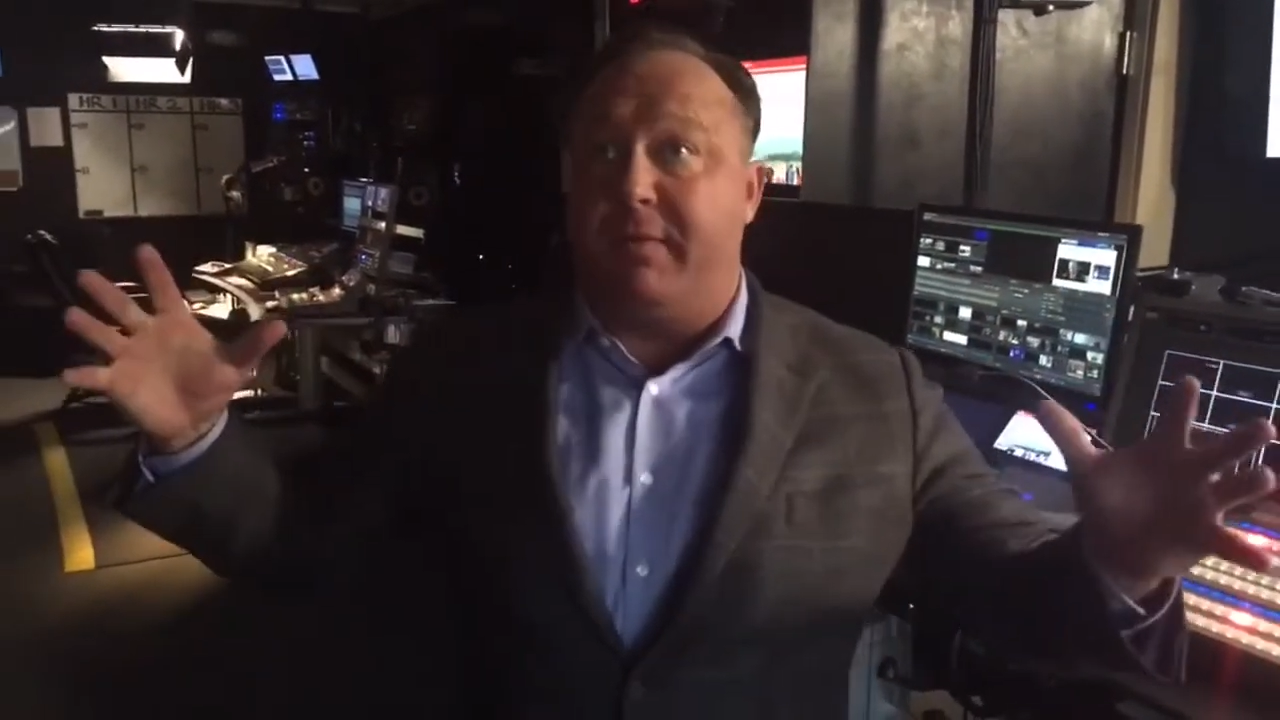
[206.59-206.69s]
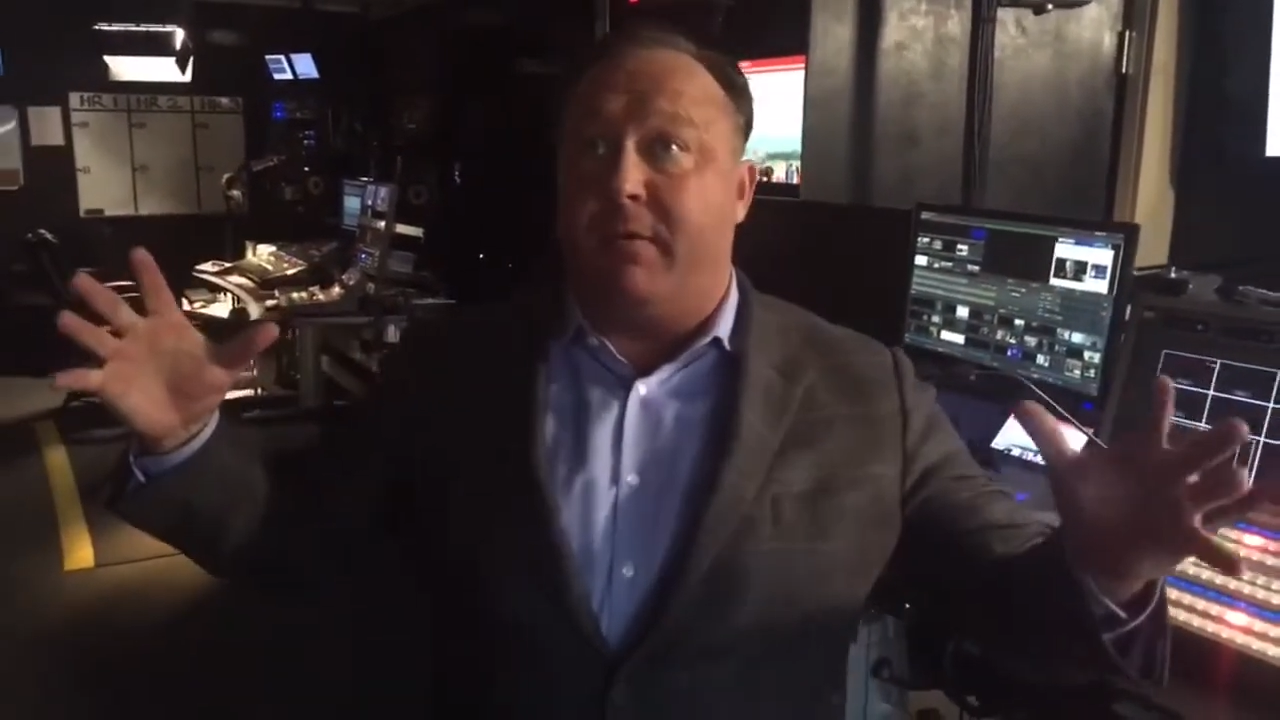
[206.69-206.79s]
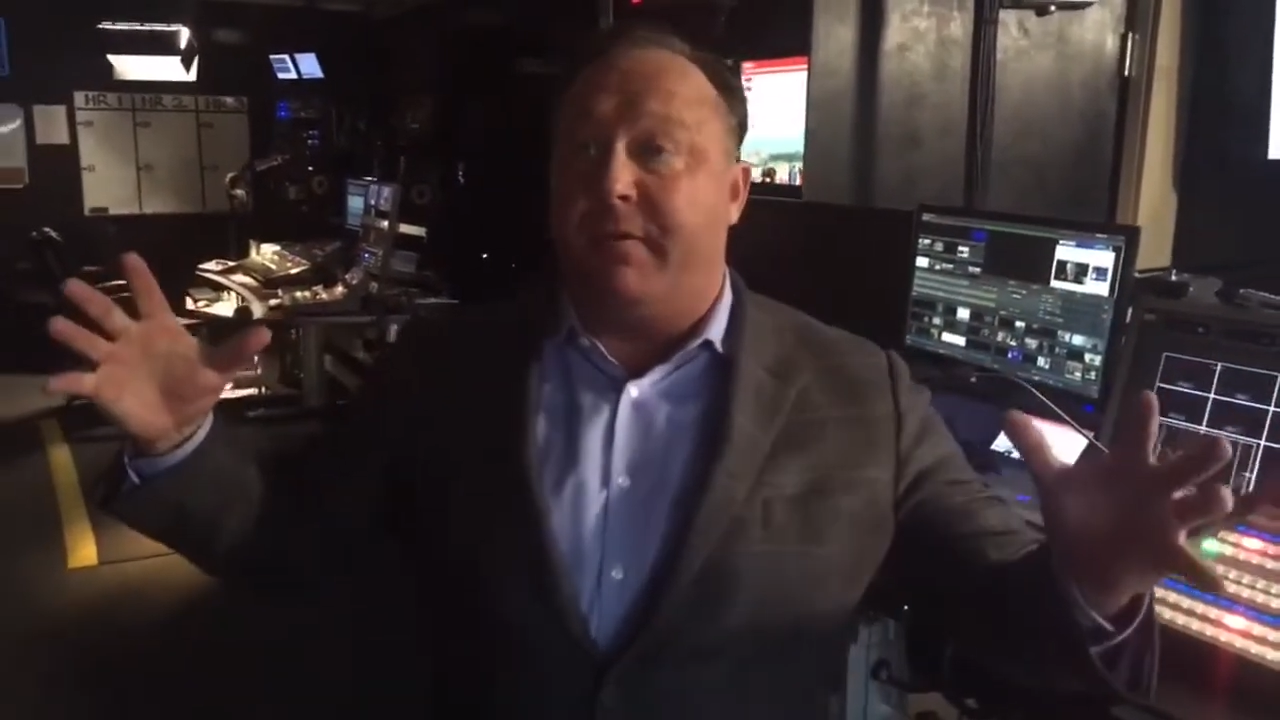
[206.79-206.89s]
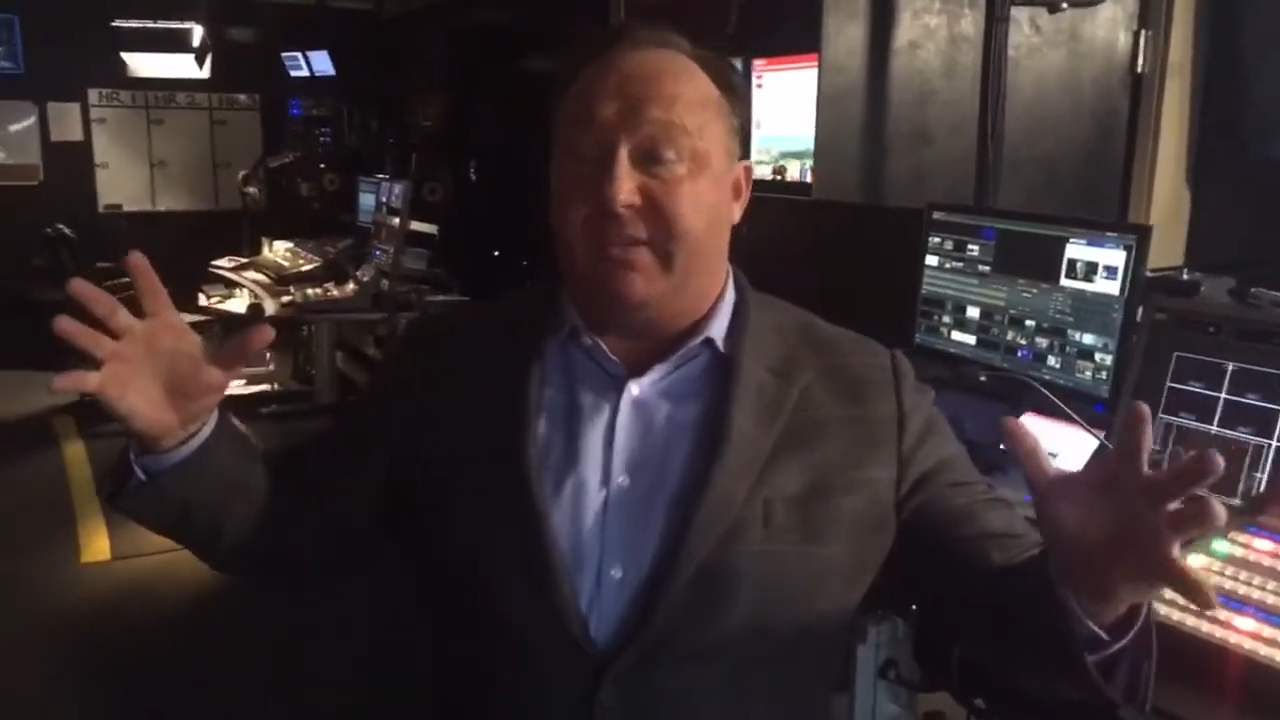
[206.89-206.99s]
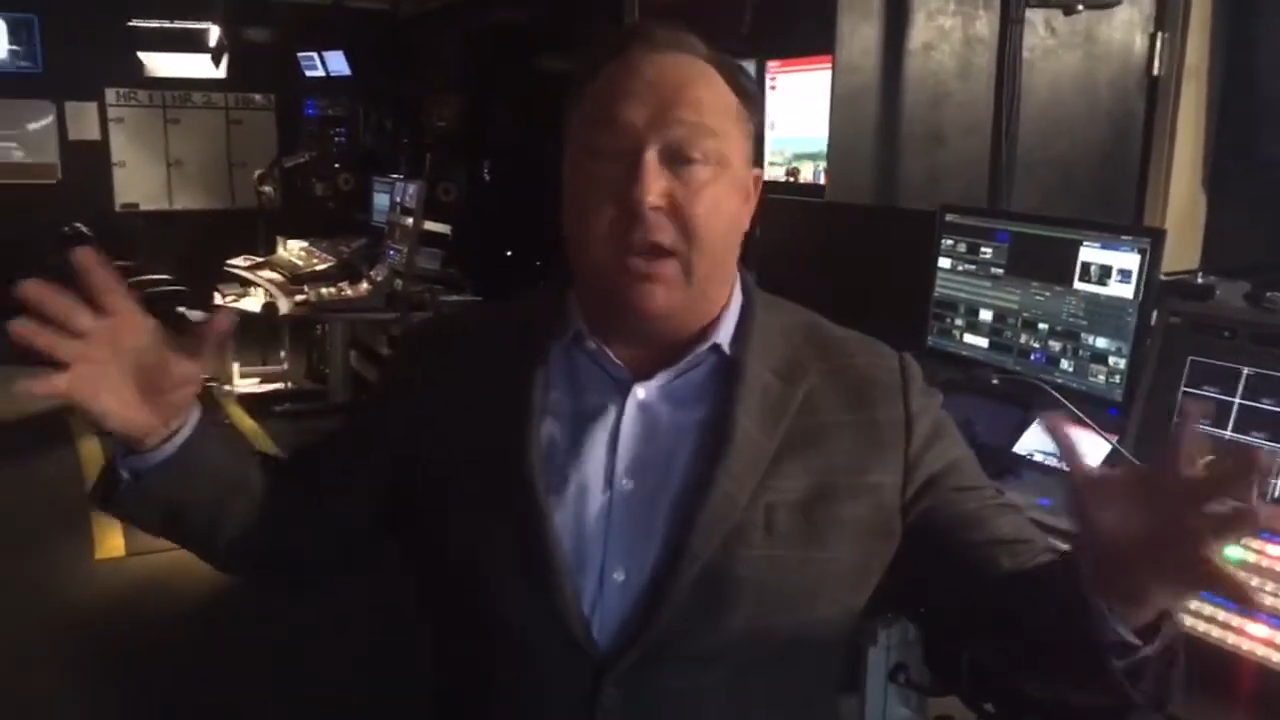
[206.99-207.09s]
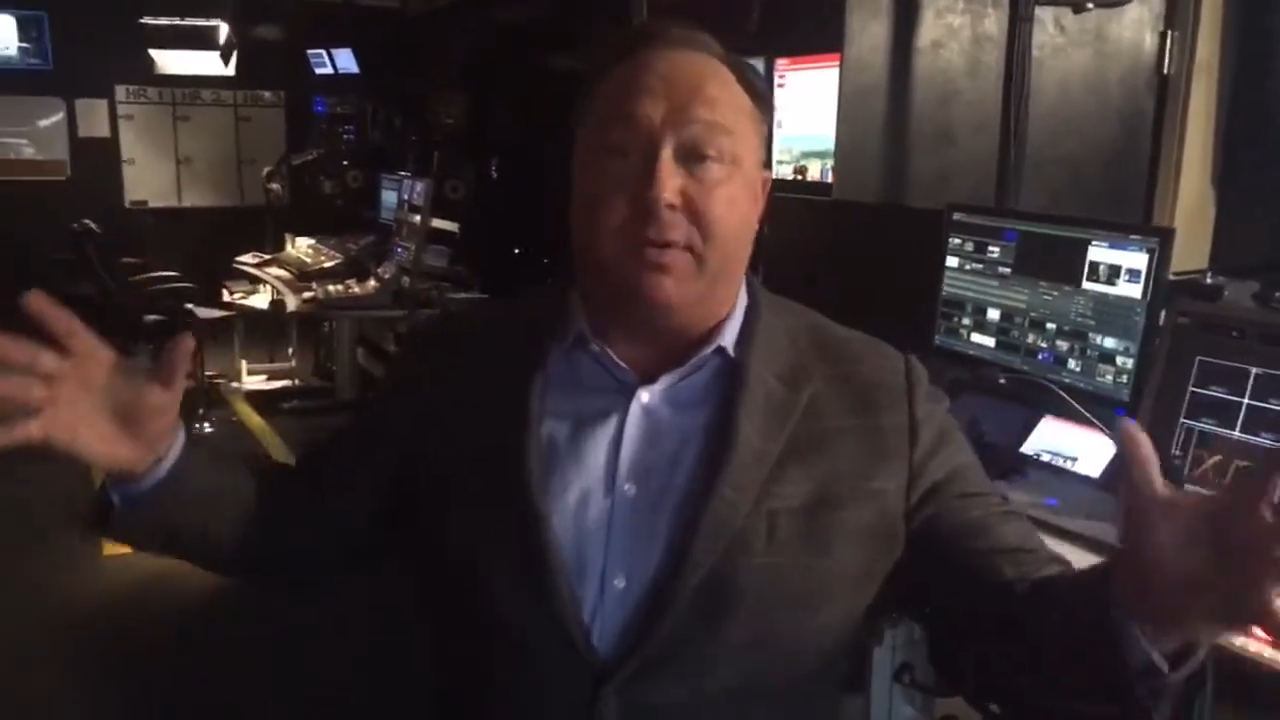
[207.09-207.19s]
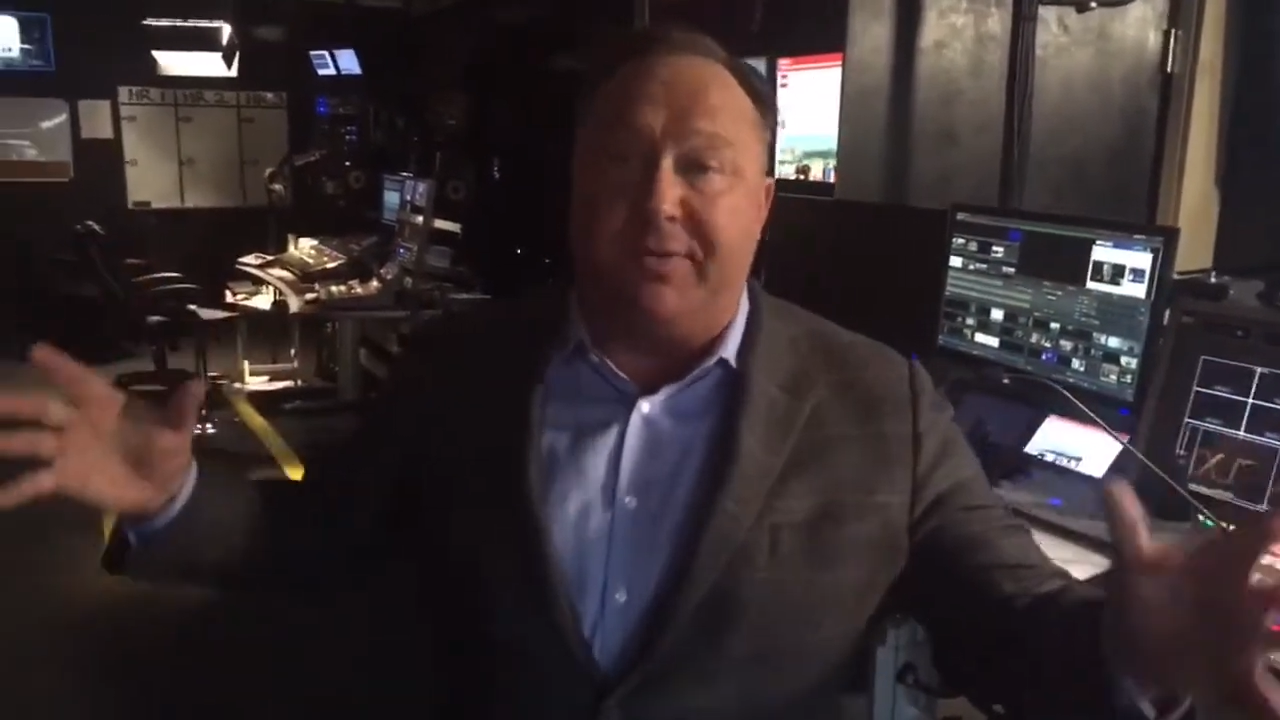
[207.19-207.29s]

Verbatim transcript: or they say over a